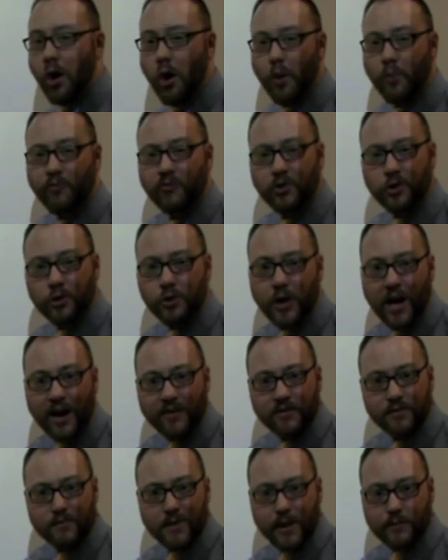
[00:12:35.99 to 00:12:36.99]
Hopefully you
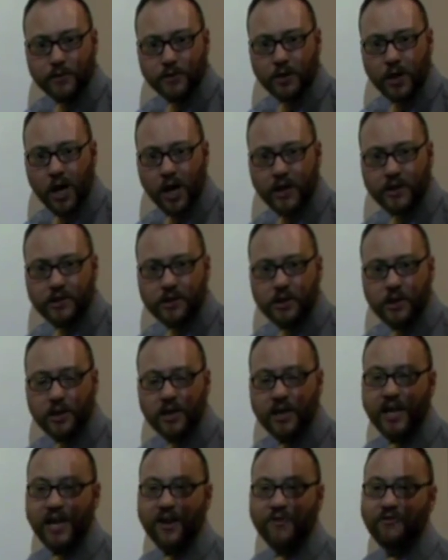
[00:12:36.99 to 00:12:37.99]
have it memorized.
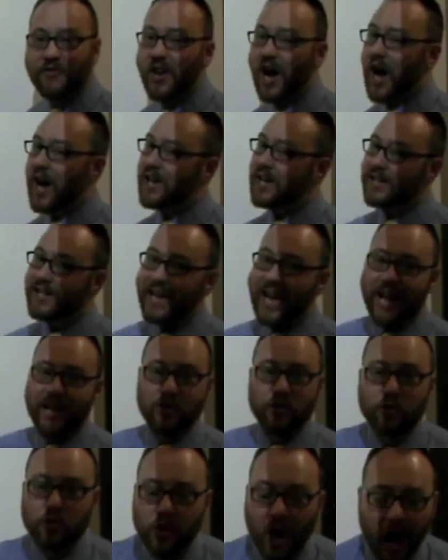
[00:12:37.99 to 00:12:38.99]
If not, again,
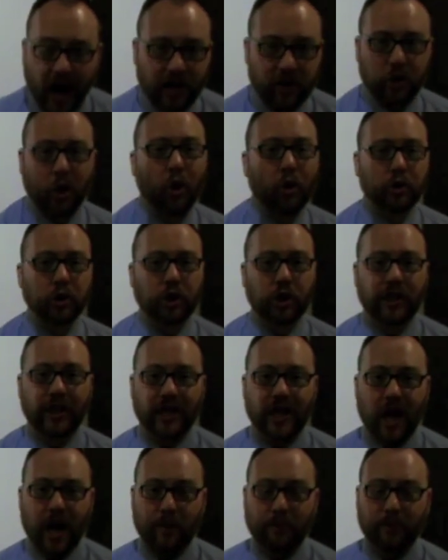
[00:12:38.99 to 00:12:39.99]
you gotta go look it
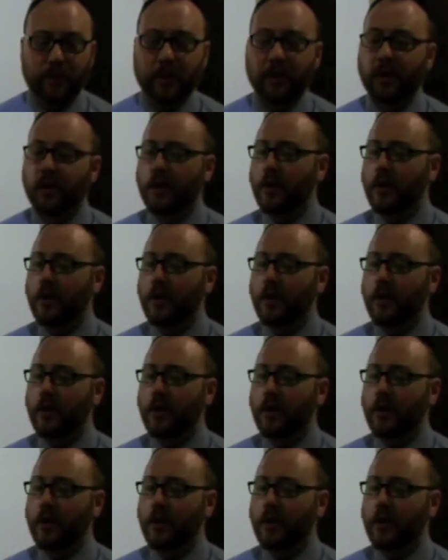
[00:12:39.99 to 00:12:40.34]
up.